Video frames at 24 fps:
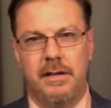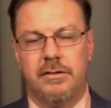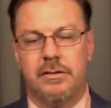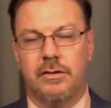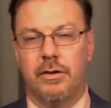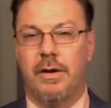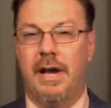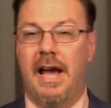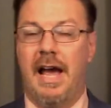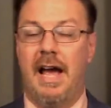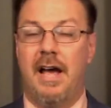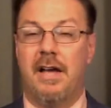
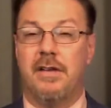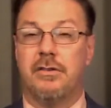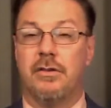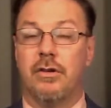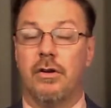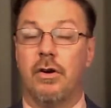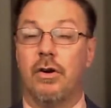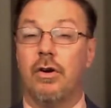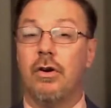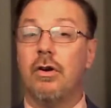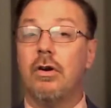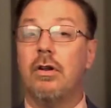So as
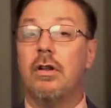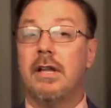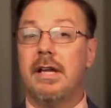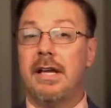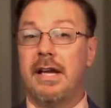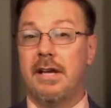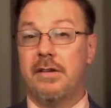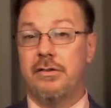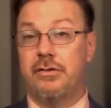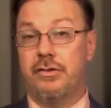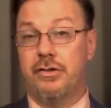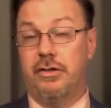early
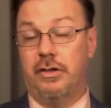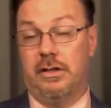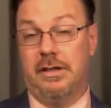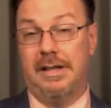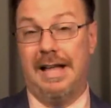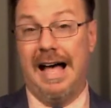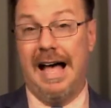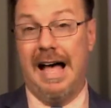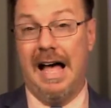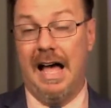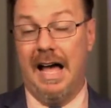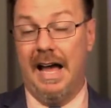as
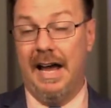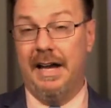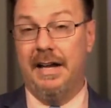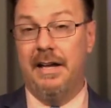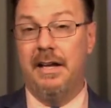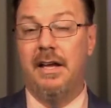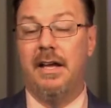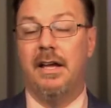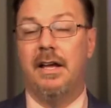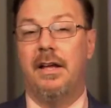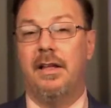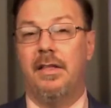July,
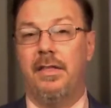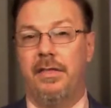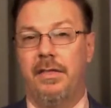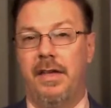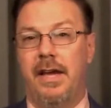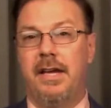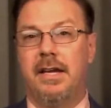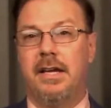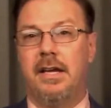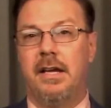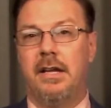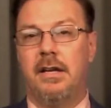
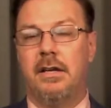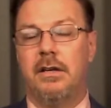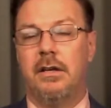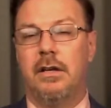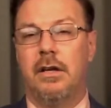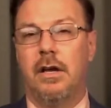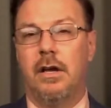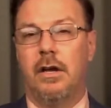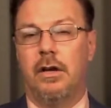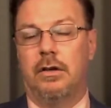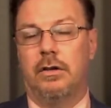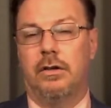they can
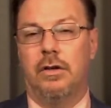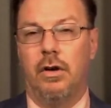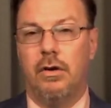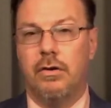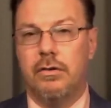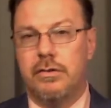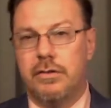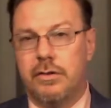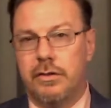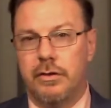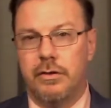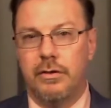go
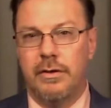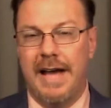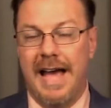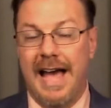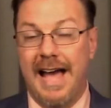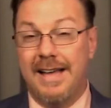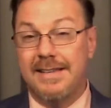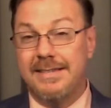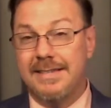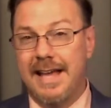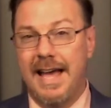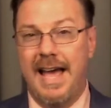to
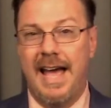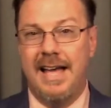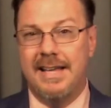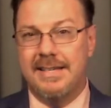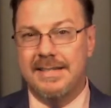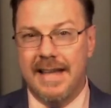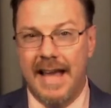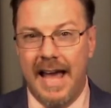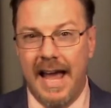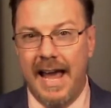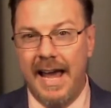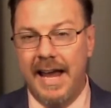
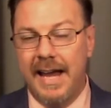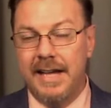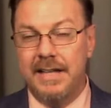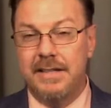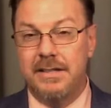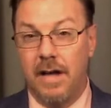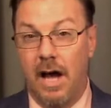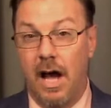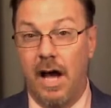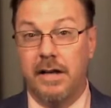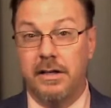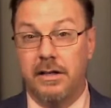
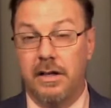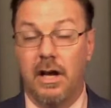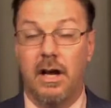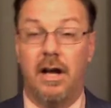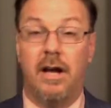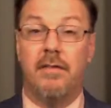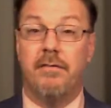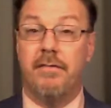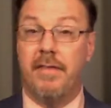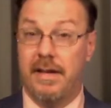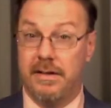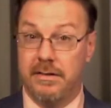
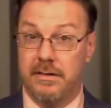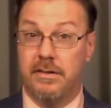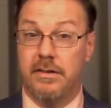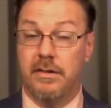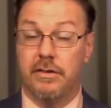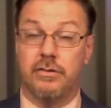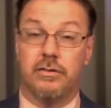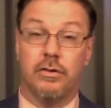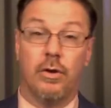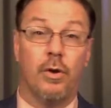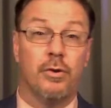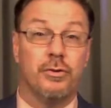ssa.gov, that's the
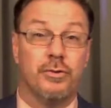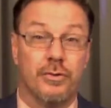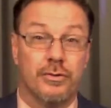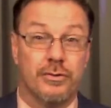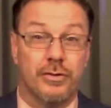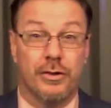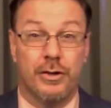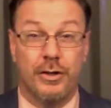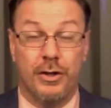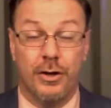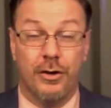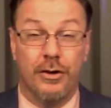Social
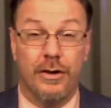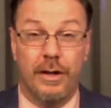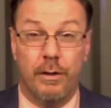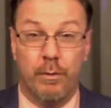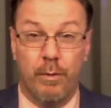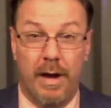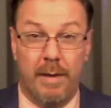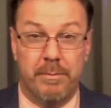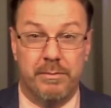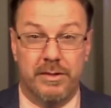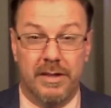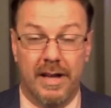Security
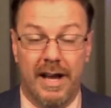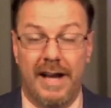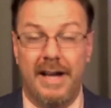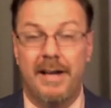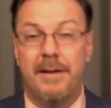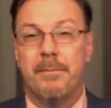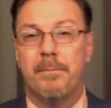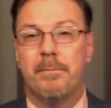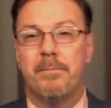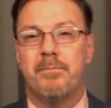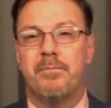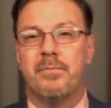website.
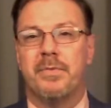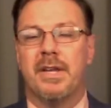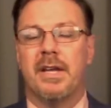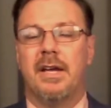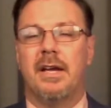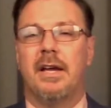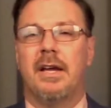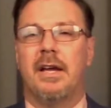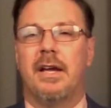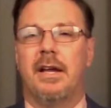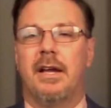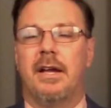
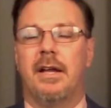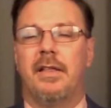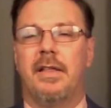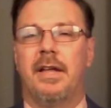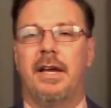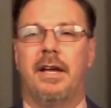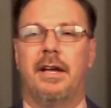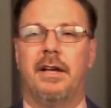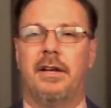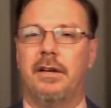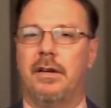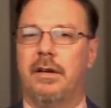They
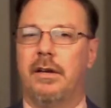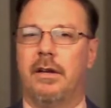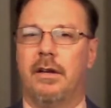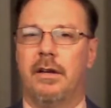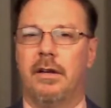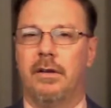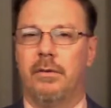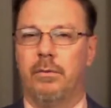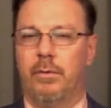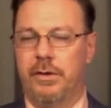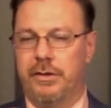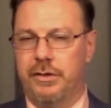can,
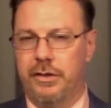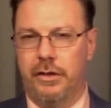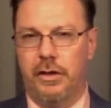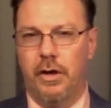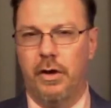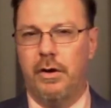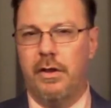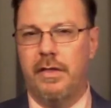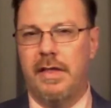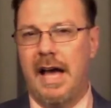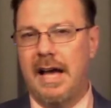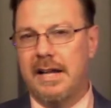once you go
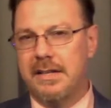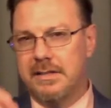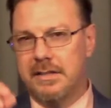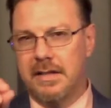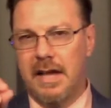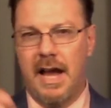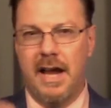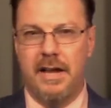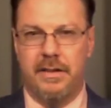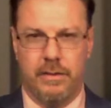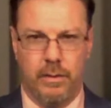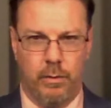to that
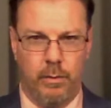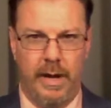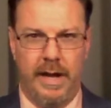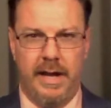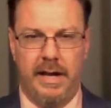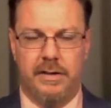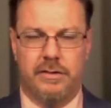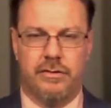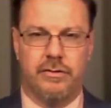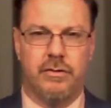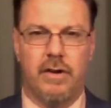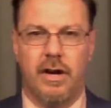site, the way
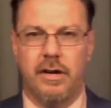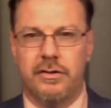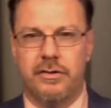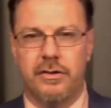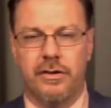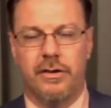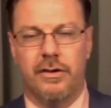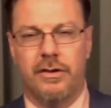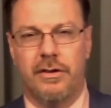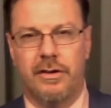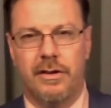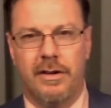it's
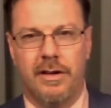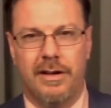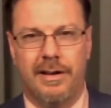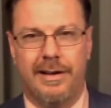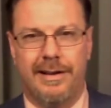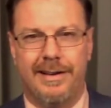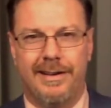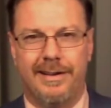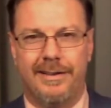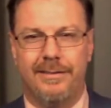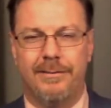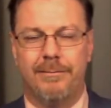structured,
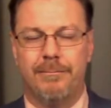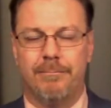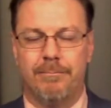uh,